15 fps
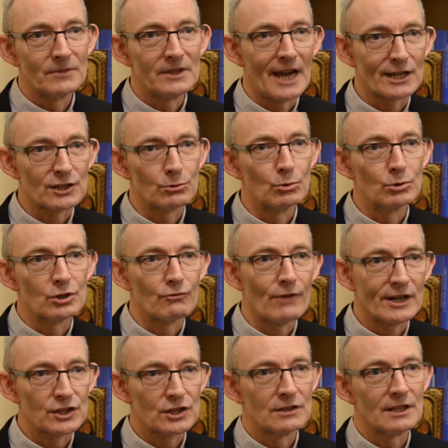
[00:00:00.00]
the actual
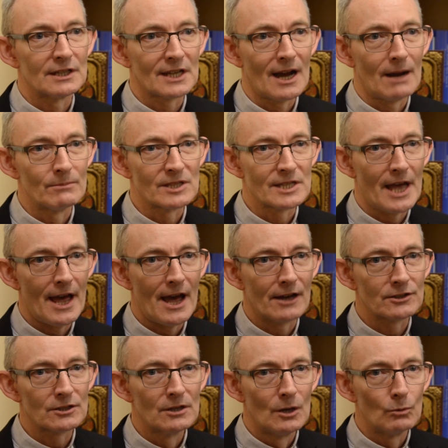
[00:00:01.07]
direction that comes
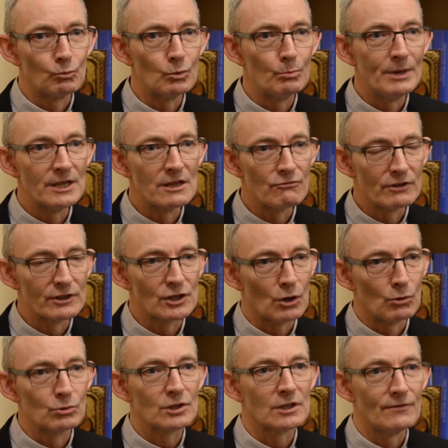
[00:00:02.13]
out will be the
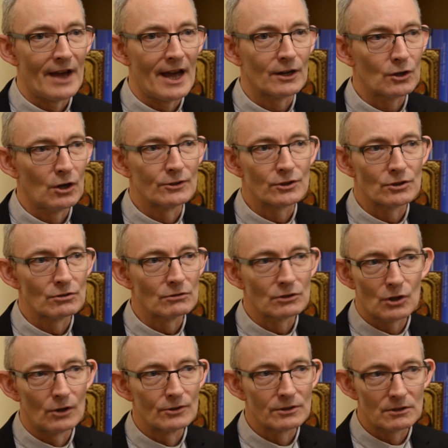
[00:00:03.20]
result of our consult
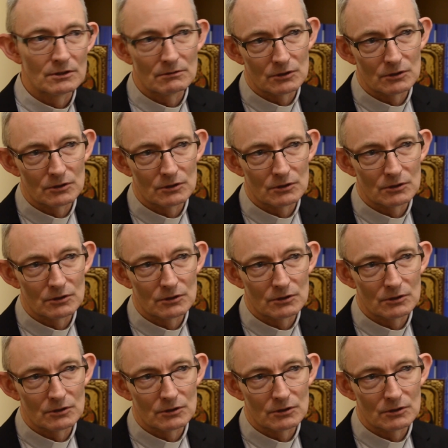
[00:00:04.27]
cons,